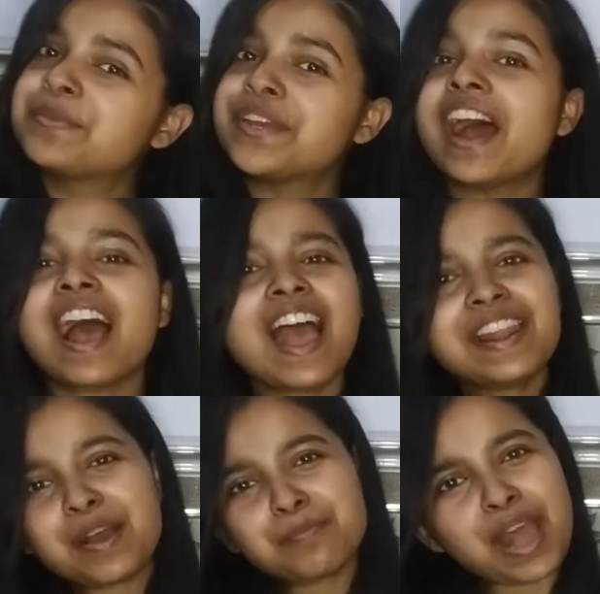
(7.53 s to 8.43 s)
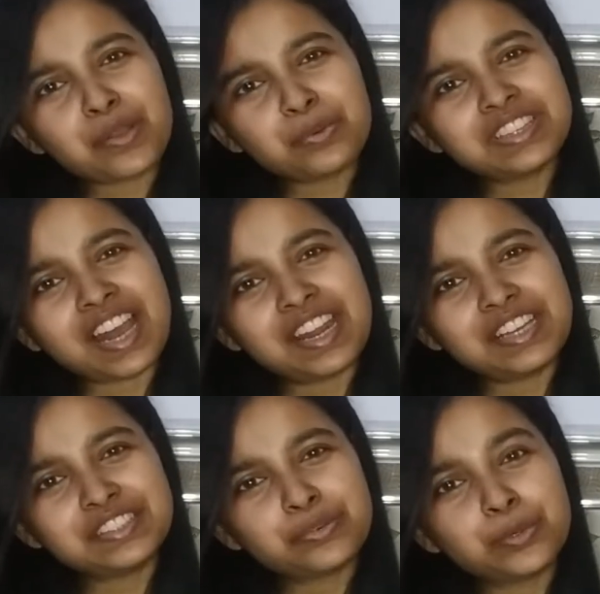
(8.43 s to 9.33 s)
Priya, and I'm back with
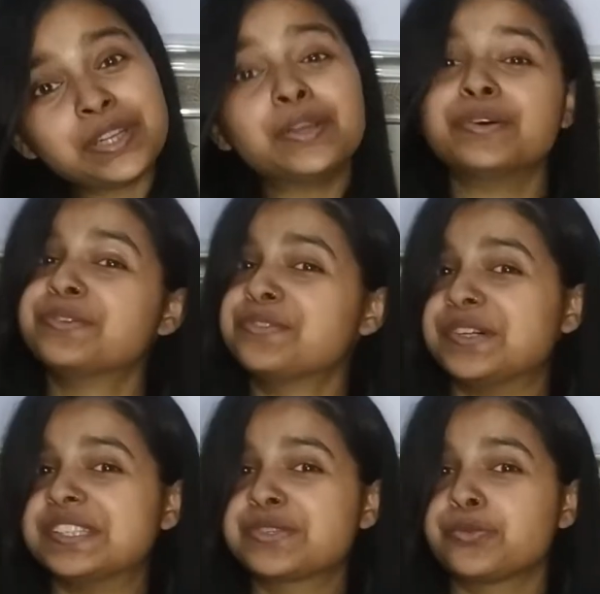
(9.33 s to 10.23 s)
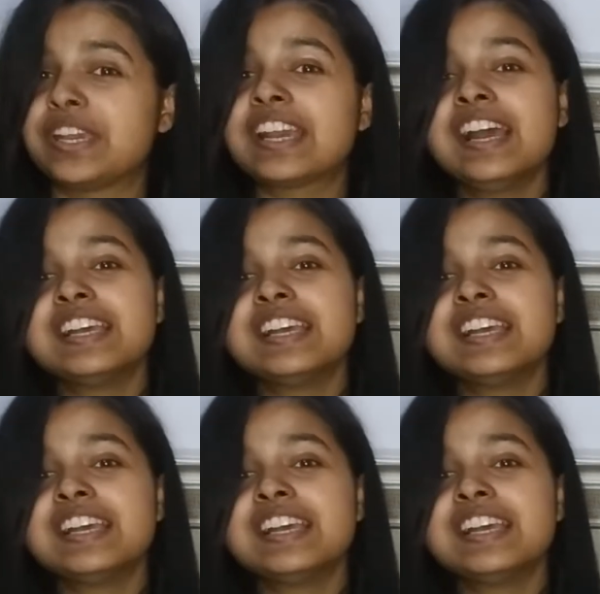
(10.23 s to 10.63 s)
another video for this week.